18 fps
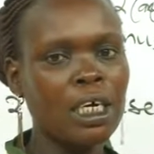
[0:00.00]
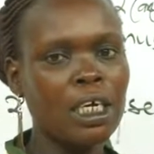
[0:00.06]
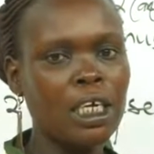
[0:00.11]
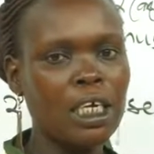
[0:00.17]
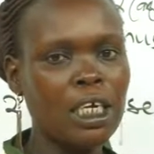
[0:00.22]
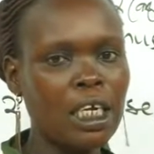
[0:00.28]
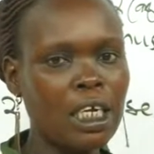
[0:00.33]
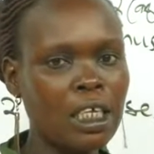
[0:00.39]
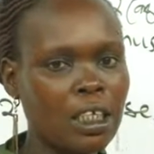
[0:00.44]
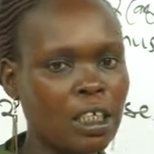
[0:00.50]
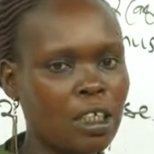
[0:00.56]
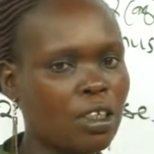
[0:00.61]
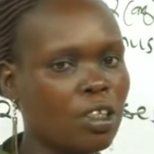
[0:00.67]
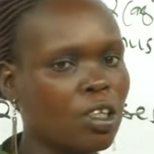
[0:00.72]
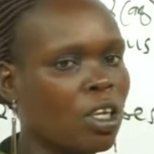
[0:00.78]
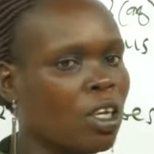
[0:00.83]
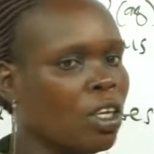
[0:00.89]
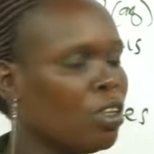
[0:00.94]
reagents.
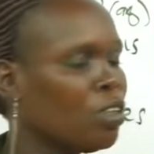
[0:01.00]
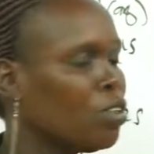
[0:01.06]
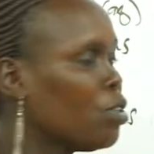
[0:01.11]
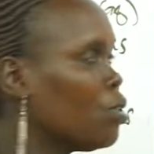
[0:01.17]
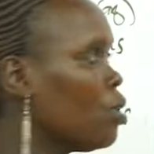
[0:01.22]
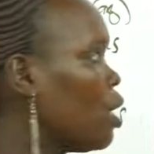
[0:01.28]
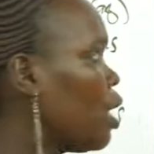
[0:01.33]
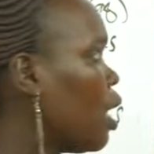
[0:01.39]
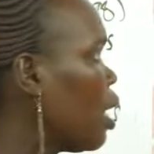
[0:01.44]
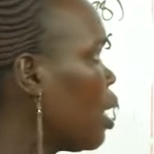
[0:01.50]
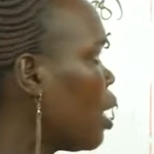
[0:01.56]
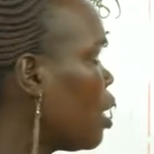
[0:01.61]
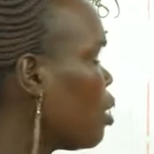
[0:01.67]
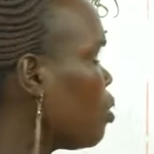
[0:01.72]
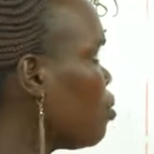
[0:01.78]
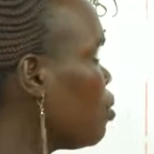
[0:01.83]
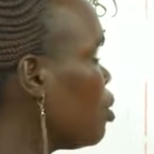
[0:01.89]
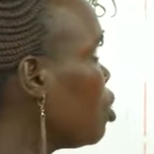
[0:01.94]
So learners,
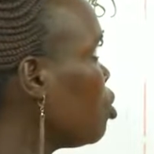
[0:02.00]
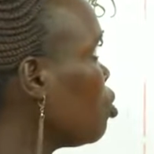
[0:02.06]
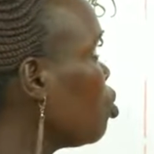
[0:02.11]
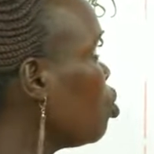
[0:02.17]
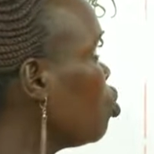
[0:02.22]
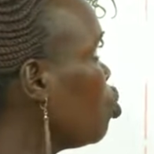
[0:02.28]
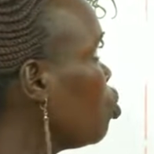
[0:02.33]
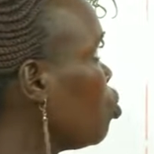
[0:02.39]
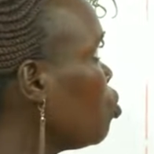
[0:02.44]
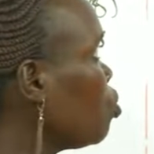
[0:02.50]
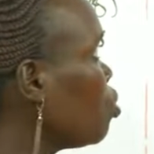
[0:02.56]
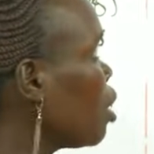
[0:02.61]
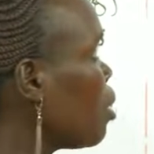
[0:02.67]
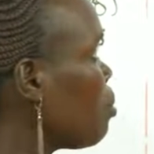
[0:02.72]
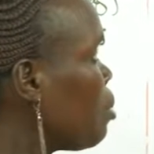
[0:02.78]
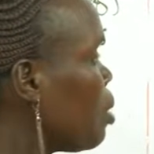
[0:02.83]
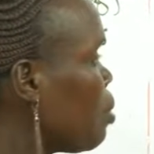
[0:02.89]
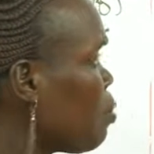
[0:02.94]
we need also to
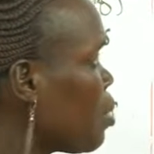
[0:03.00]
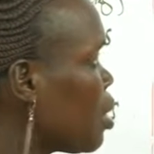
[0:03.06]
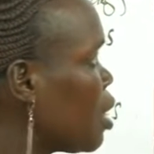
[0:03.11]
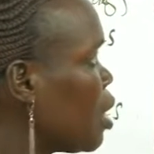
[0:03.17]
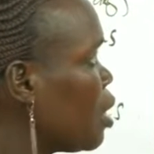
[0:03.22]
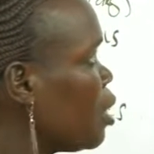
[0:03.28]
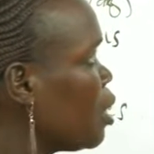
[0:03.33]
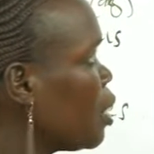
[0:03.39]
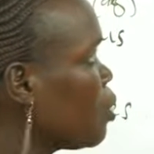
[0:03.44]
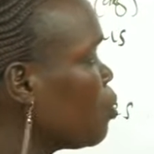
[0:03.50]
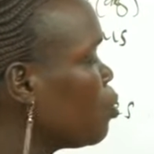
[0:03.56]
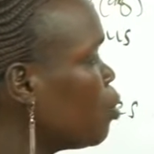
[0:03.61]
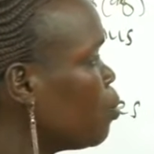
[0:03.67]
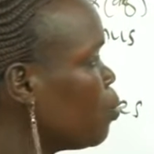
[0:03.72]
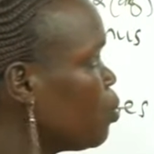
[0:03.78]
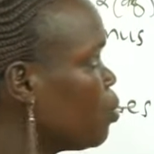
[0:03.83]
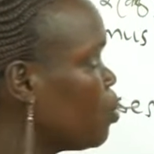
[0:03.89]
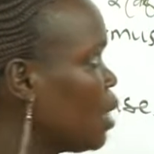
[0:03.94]
remember that the group
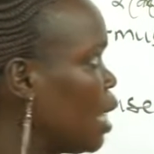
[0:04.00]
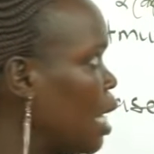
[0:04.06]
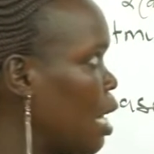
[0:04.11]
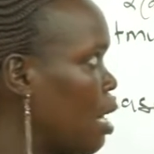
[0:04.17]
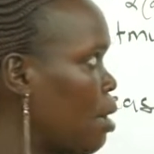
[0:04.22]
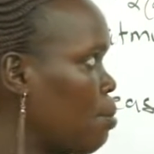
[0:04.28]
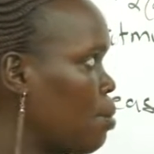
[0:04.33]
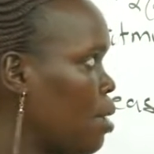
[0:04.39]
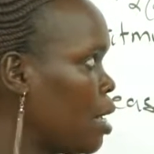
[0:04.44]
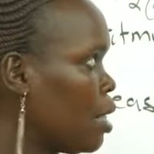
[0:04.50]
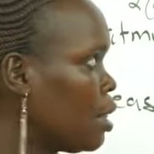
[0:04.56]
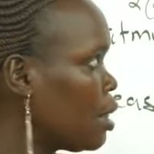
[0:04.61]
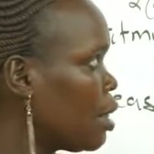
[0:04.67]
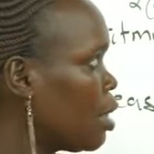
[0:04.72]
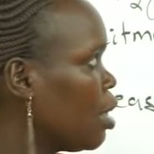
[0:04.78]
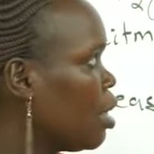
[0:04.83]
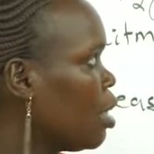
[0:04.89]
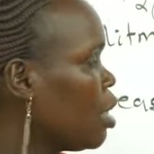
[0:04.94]
2 elements,
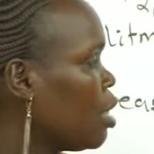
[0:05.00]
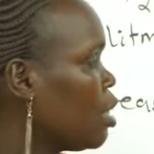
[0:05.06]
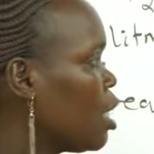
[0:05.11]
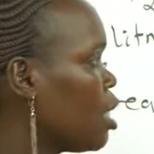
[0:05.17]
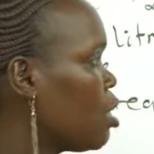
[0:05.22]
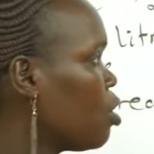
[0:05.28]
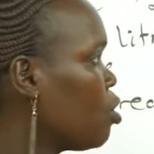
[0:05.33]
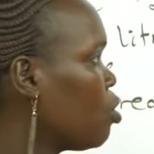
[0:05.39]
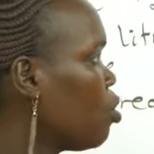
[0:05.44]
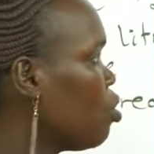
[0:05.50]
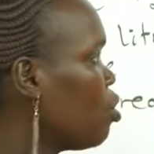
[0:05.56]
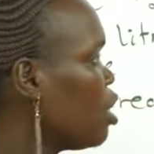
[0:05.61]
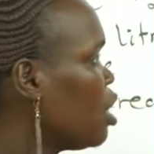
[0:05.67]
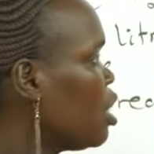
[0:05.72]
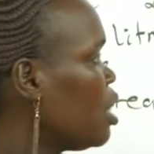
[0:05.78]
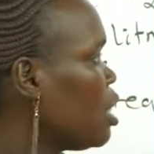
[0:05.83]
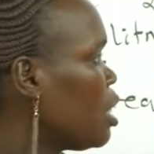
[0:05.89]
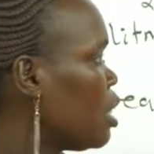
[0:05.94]
they are not
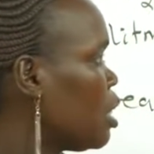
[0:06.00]
only these